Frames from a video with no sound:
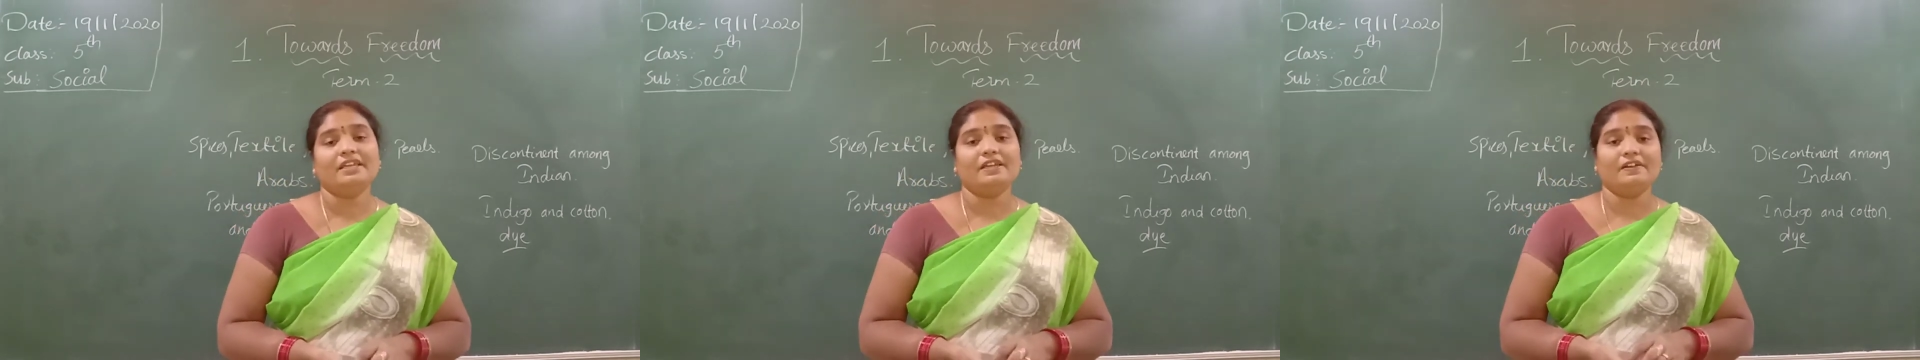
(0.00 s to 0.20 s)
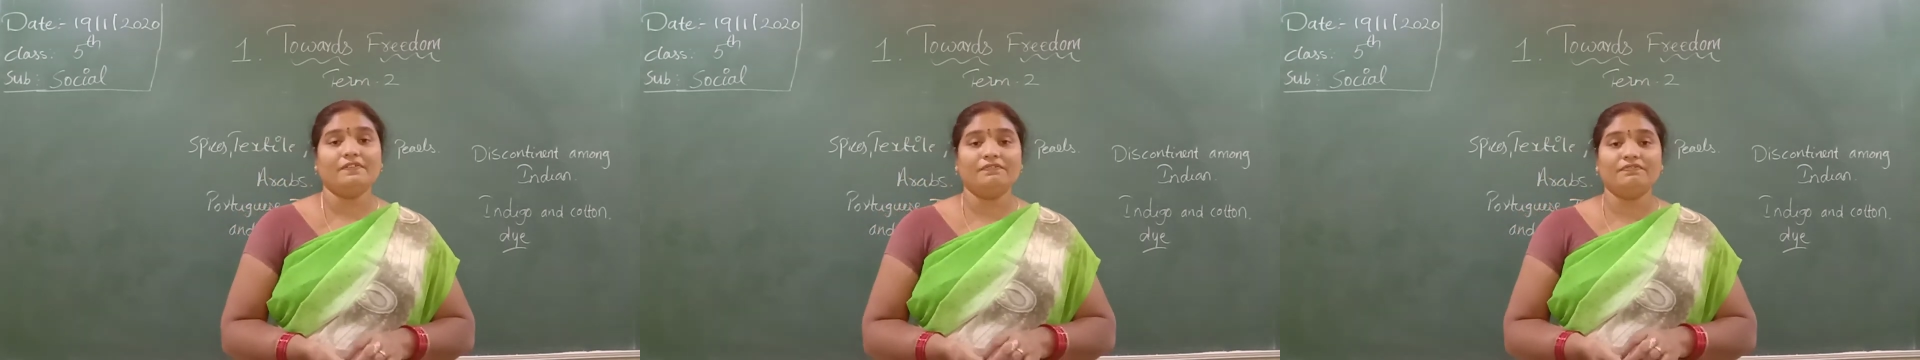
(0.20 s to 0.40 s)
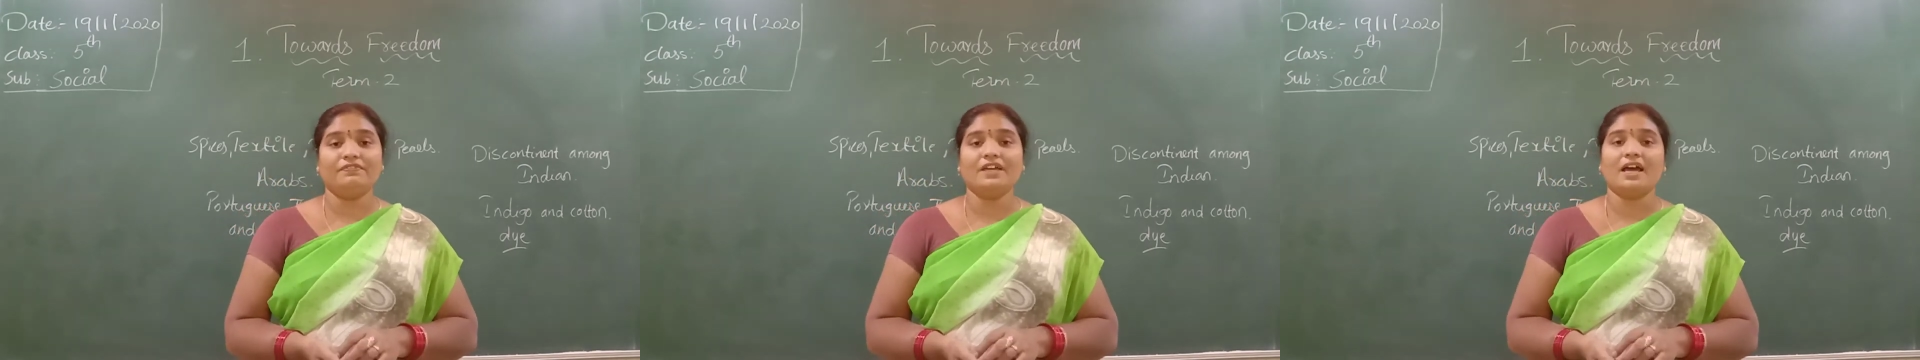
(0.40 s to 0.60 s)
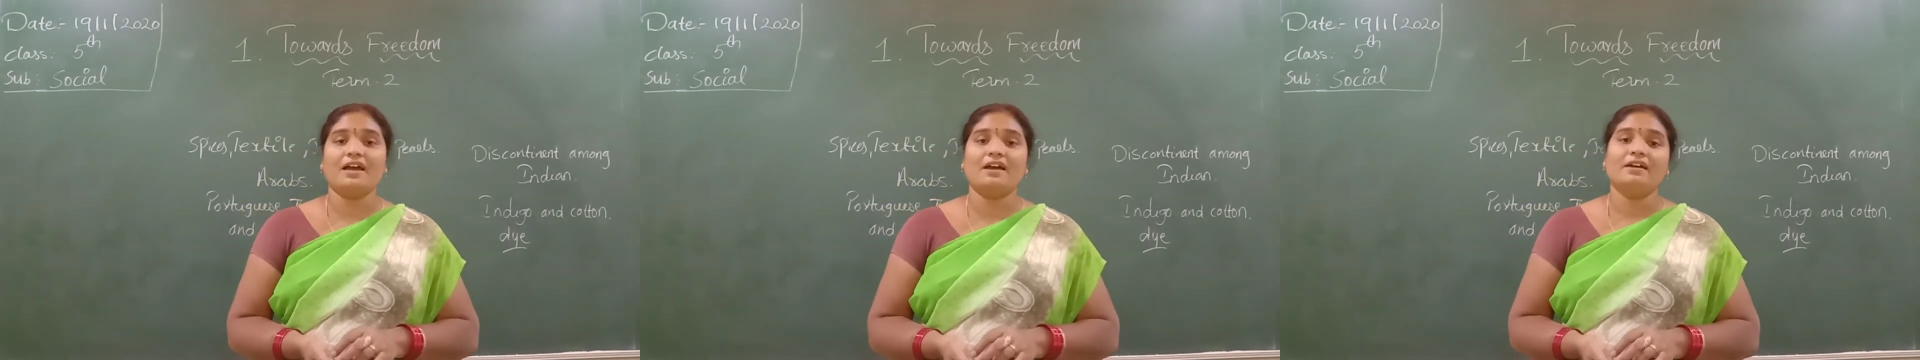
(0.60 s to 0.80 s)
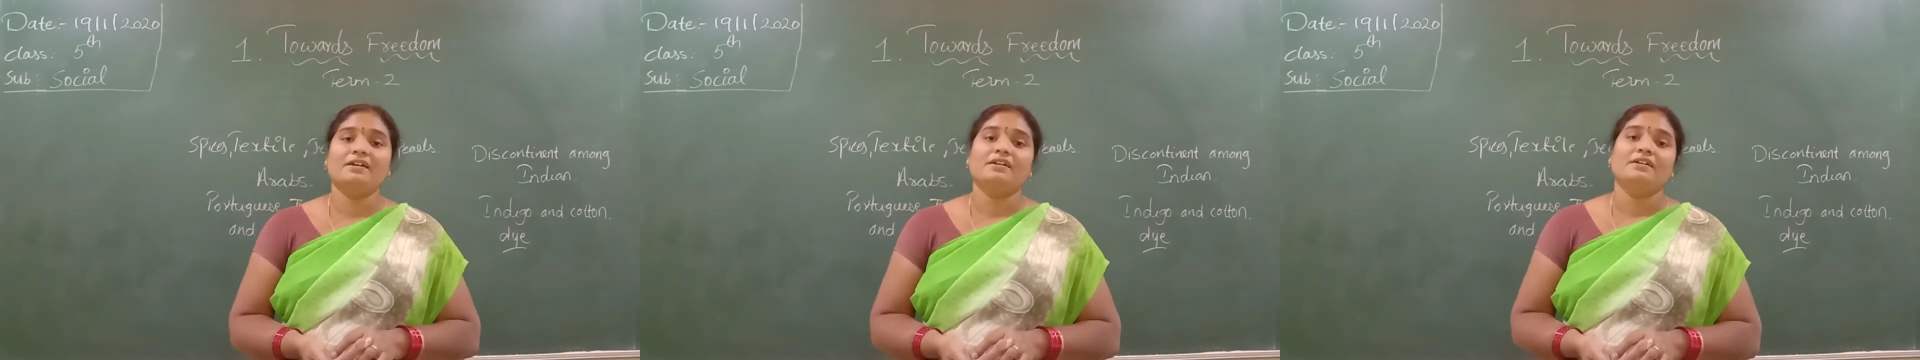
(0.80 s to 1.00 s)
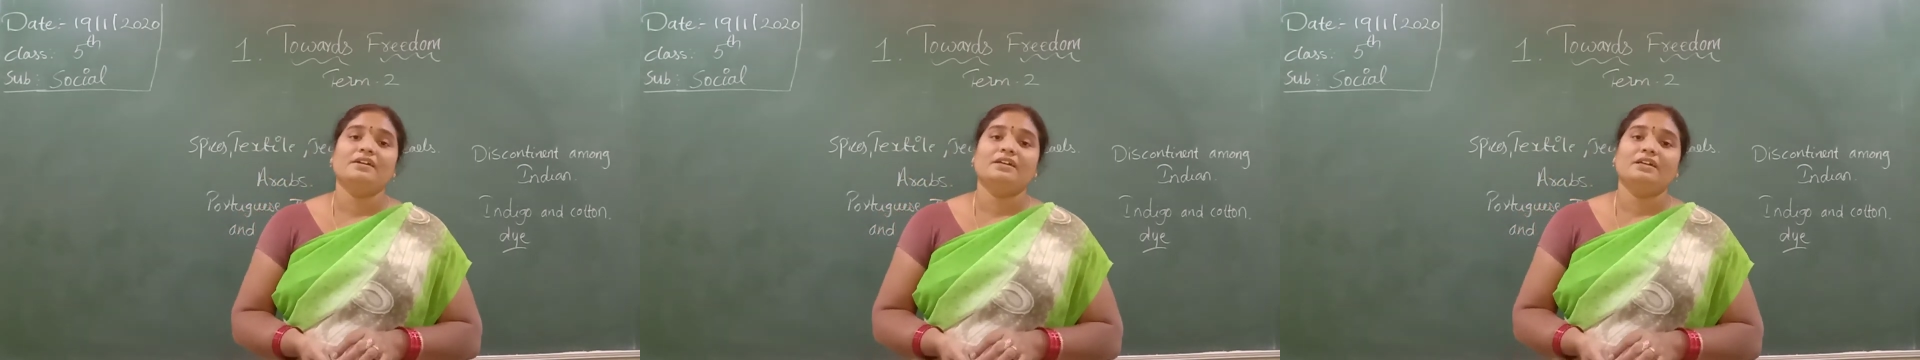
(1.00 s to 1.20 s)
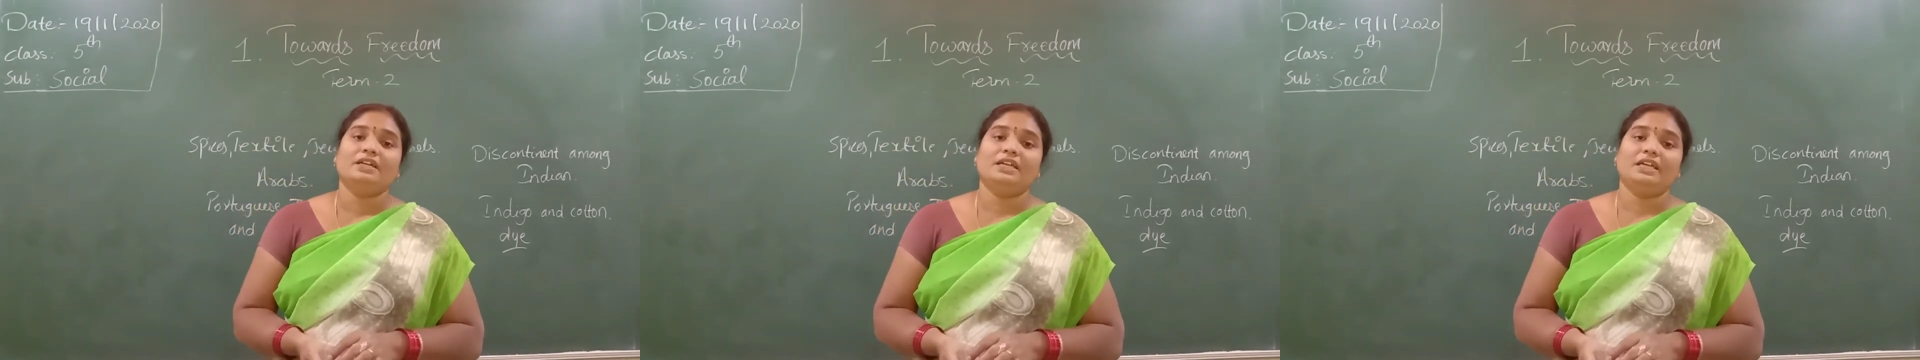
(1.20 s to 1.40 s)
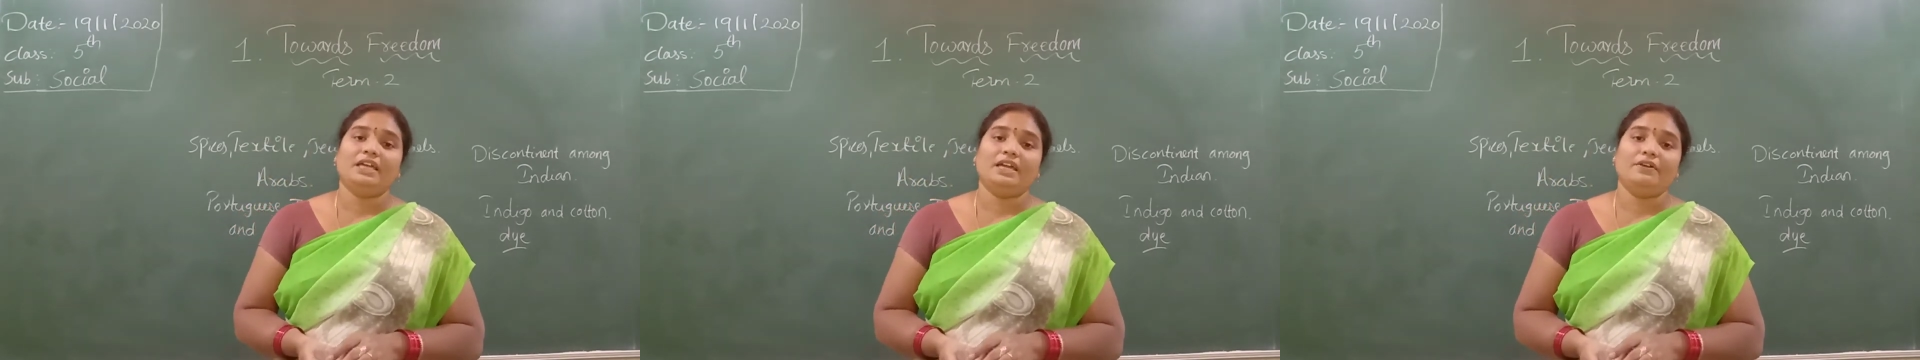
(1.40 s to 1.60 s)
if the
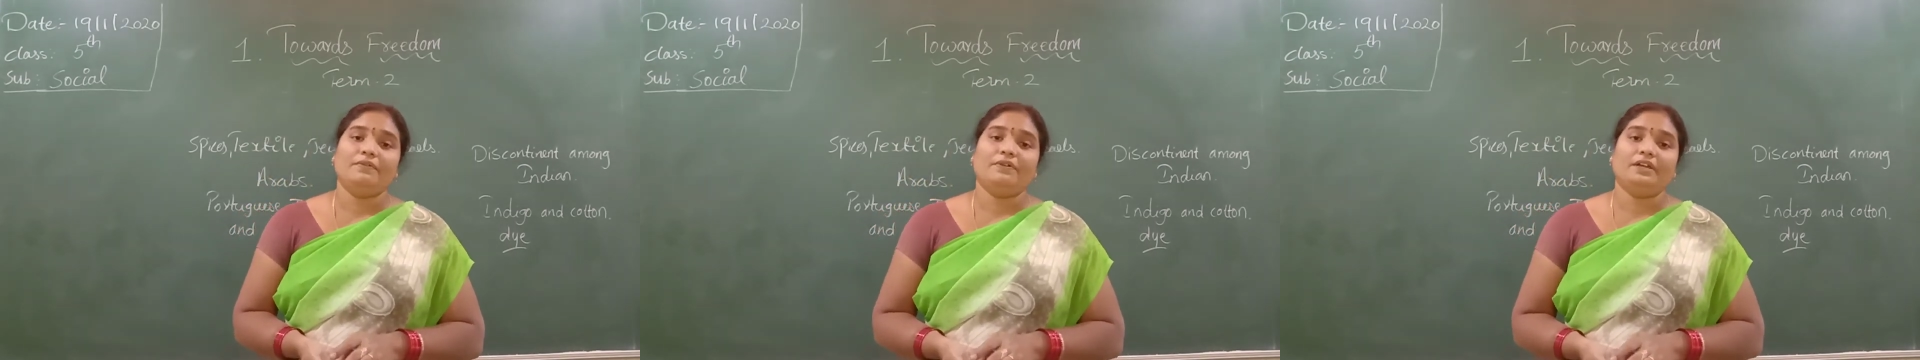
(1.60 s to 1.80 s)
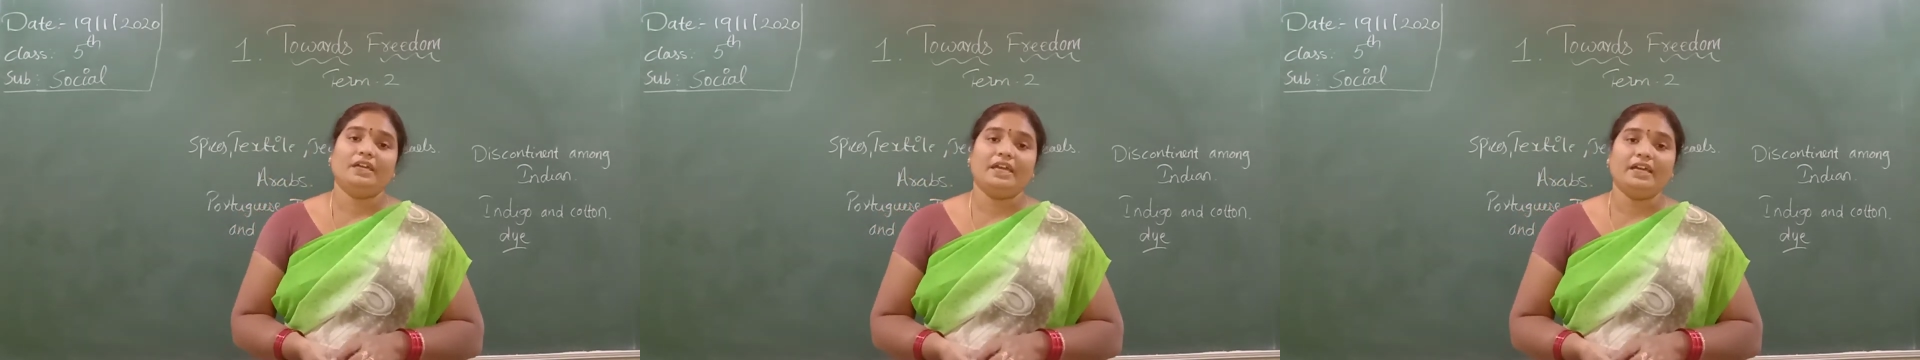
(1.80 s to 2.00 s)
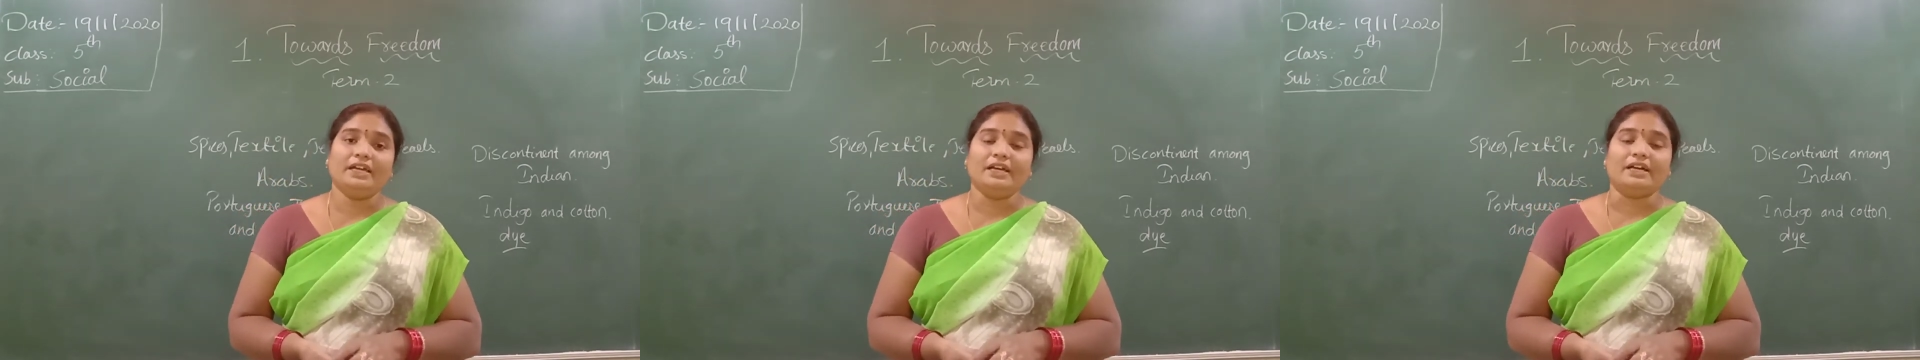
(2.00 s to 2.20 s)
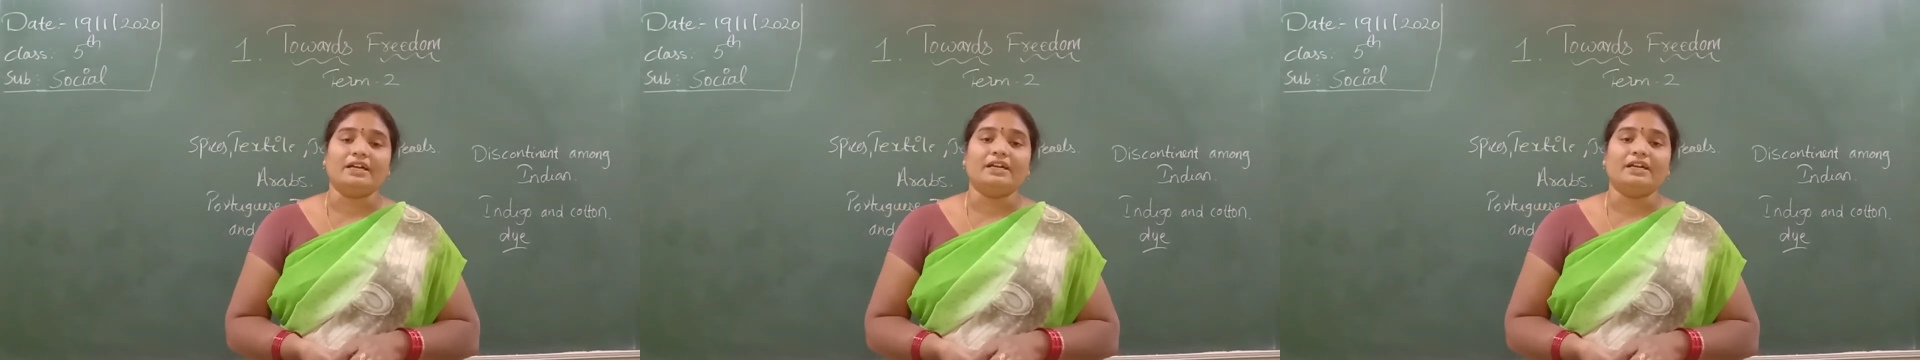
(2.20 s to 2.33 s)
king